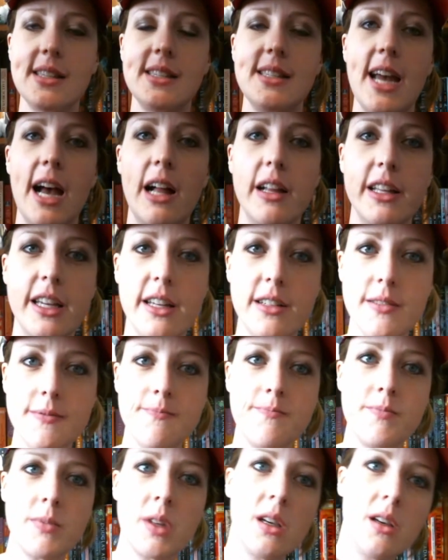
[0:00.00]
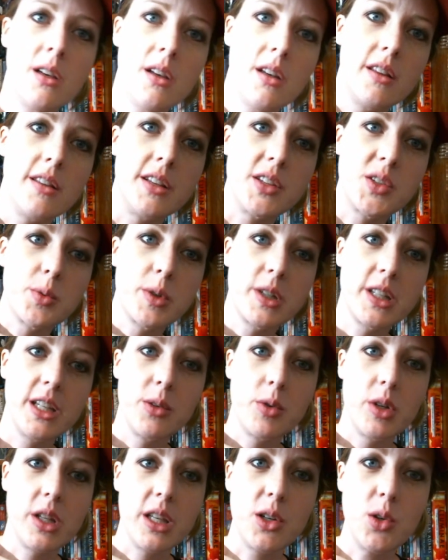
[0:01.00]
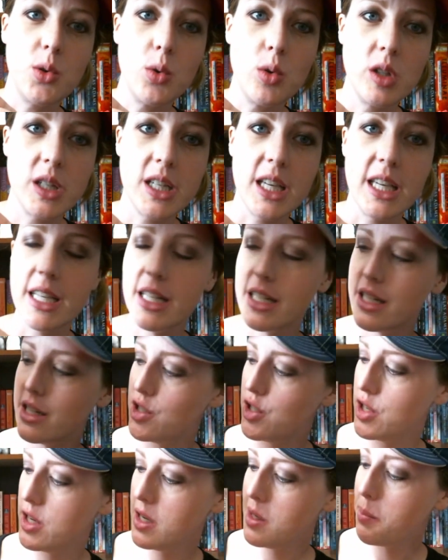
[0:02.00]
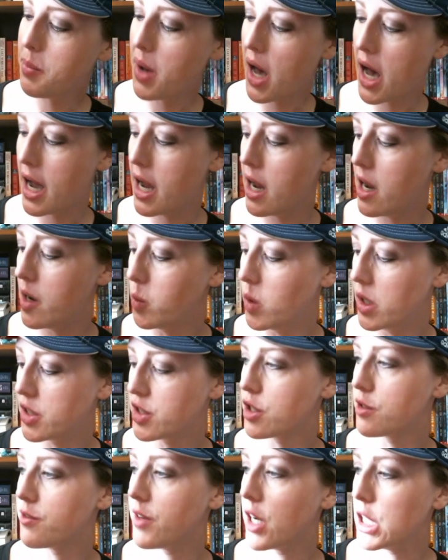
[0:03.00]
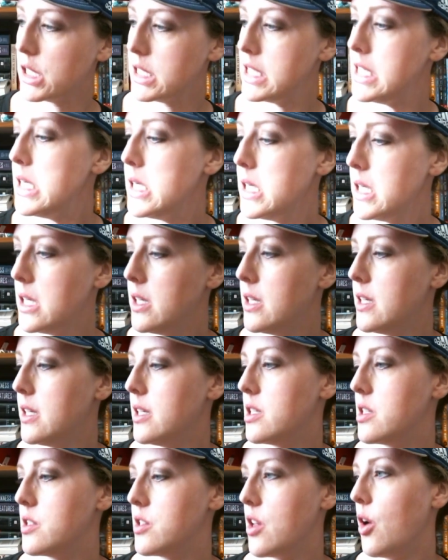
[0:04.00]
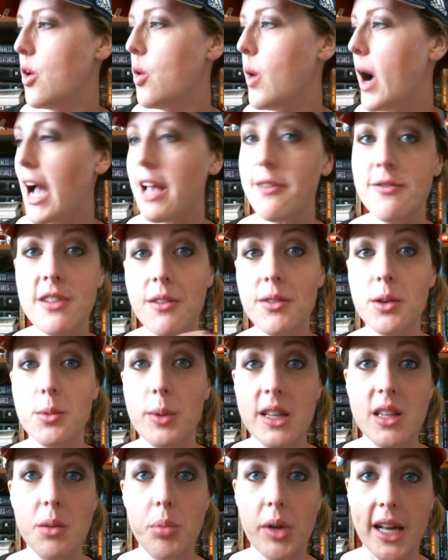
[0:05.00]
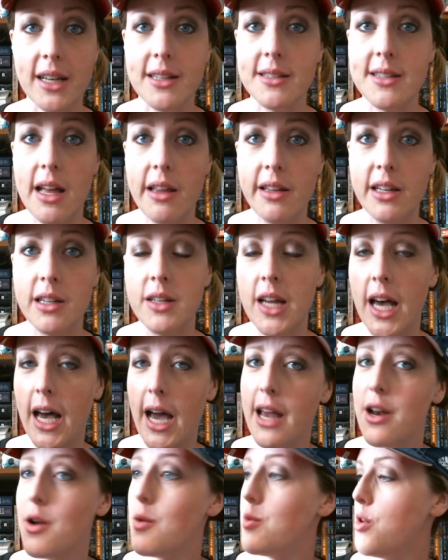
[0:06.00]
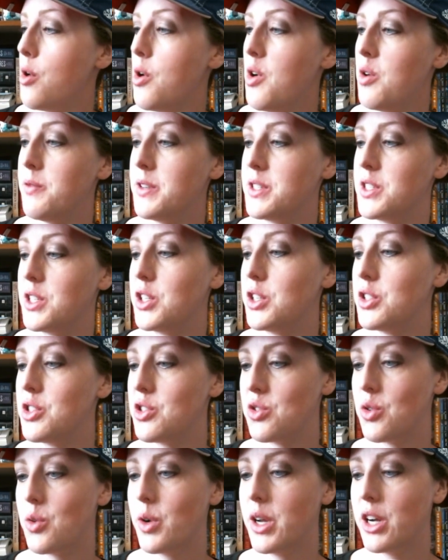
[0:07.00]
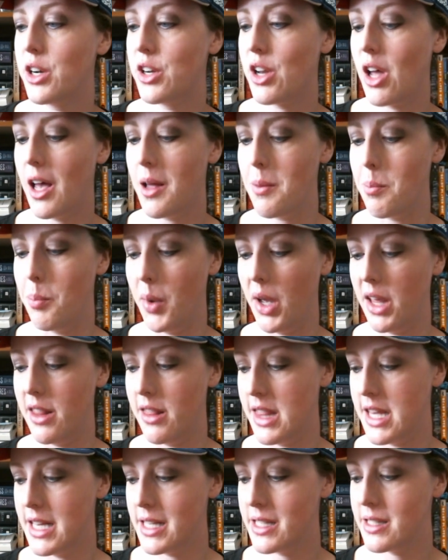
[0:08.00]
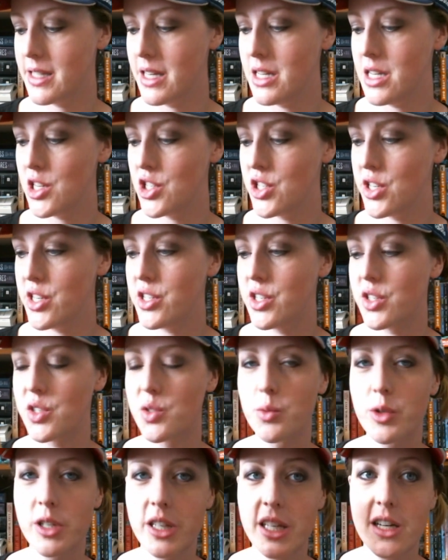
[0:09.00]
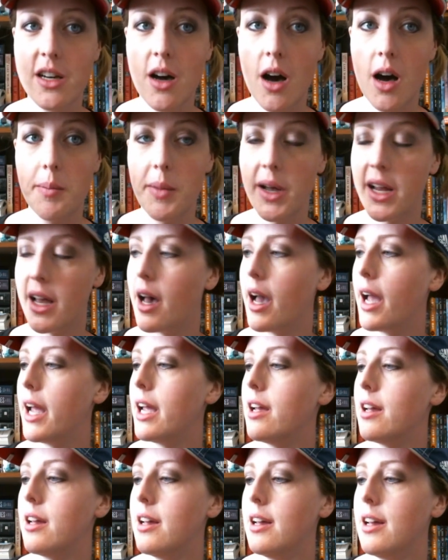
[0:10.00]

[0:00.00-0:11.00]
Stallion, this really, really cool looking edition by Walter Farley. So I've never read The Black Stallion. I don't know if it's a good story or not, but this edition just really caught my eye.